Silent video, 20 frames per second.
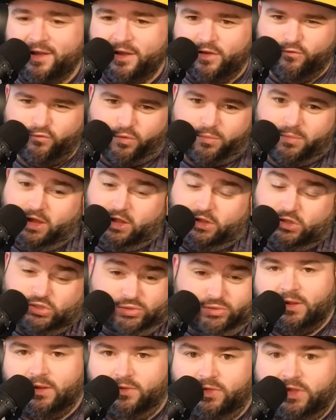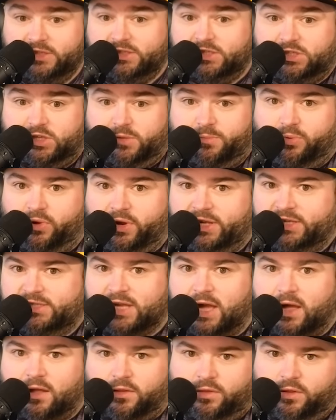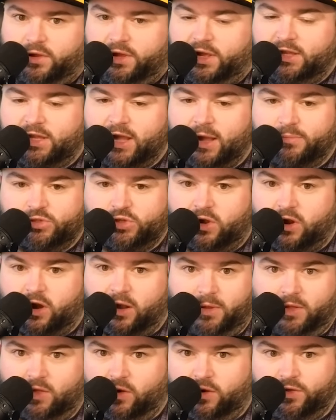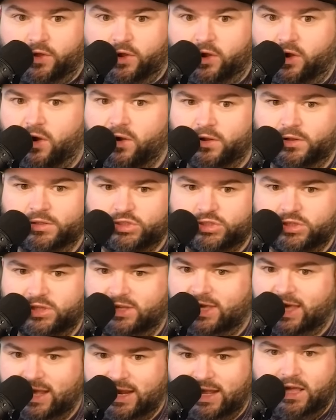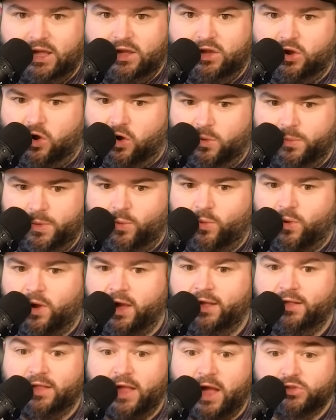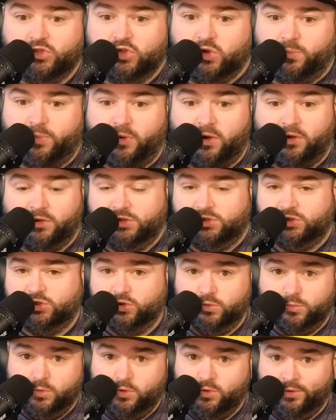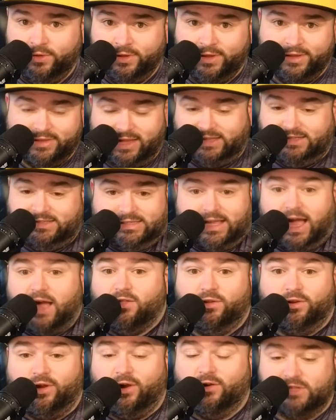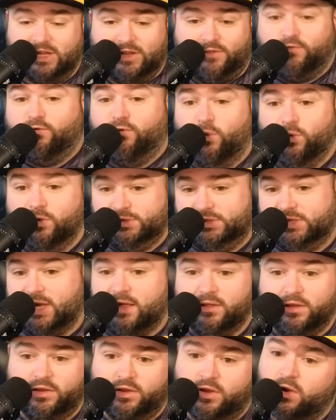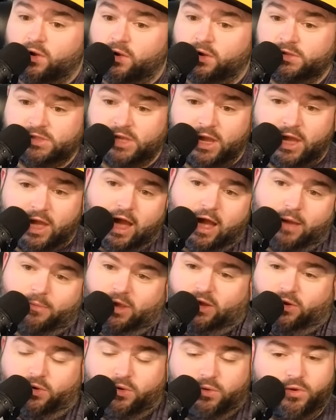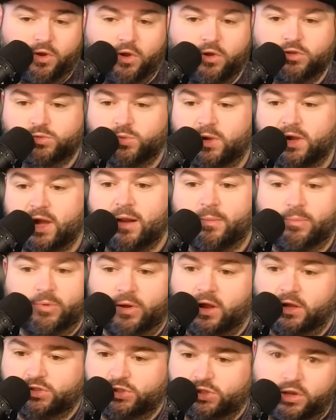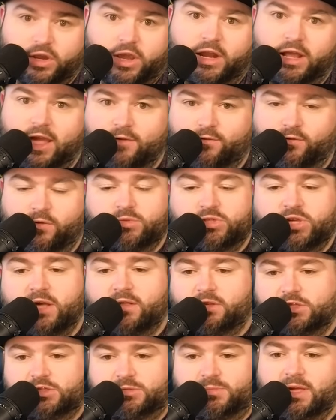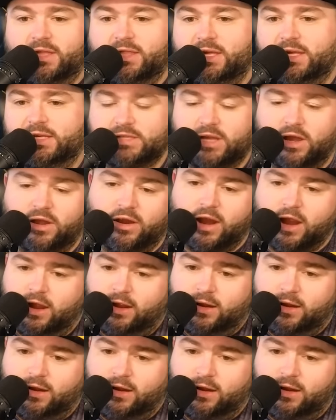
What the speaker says: from injury. This is a pretty solid looking depth chart. I mean, look at the guards. Giddey, Kobe White, Lonzo Ball, Dosunmu. That's solid guards. That's four solid guards. I mean, who knows what kind of production you're going to get from Jalen Smith. He's all right.